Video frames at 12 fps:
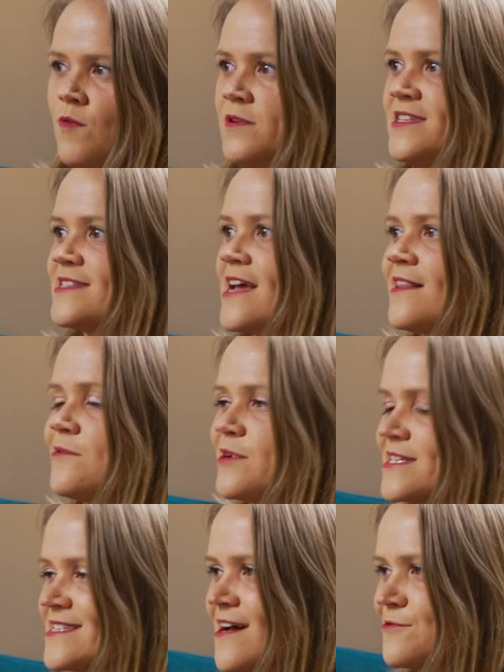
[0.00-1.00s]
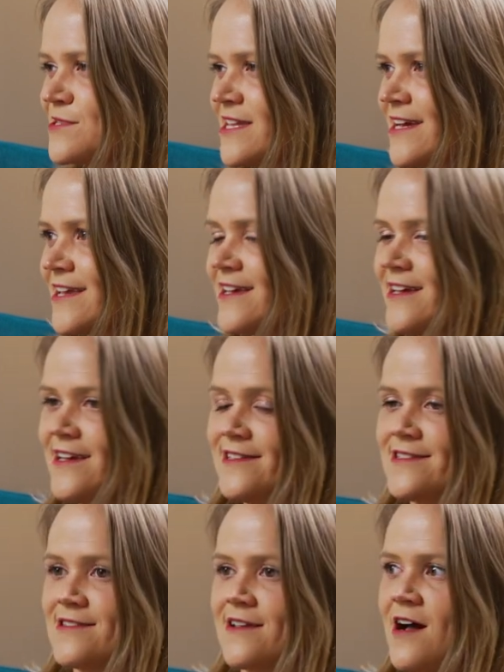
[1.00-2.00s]
Well, it's exactly what it sounds like.
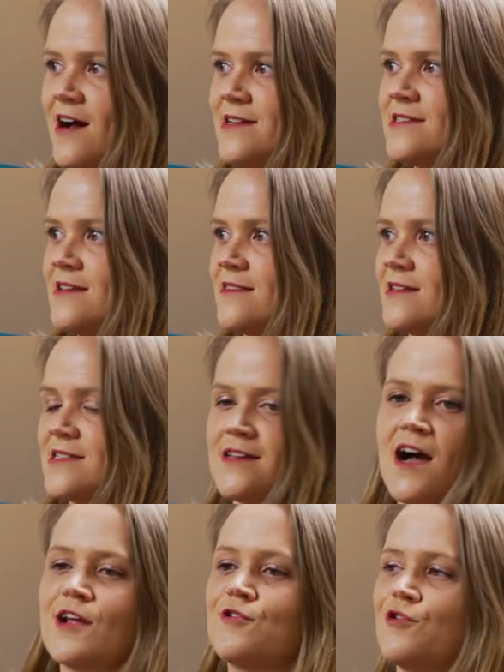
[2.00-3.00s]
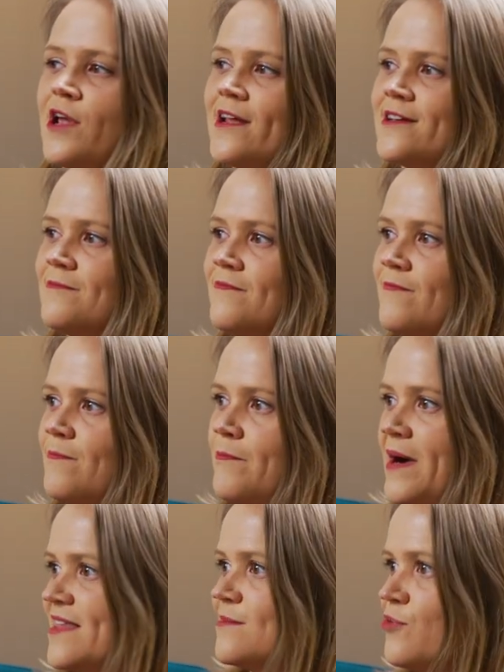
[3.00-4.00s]
It's content that's not created
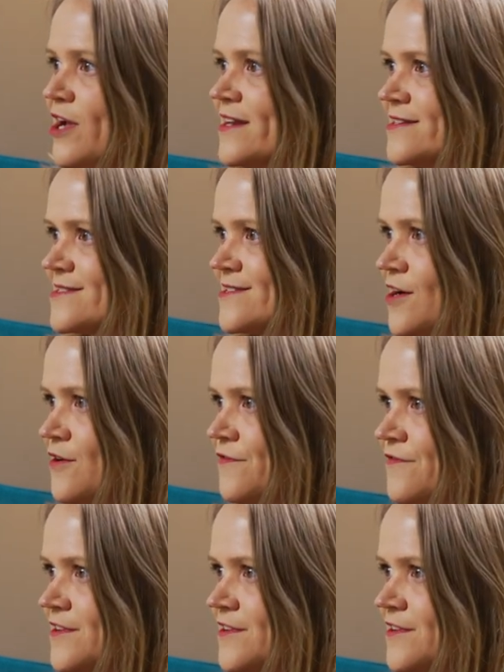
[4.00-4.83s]
by the brand itself.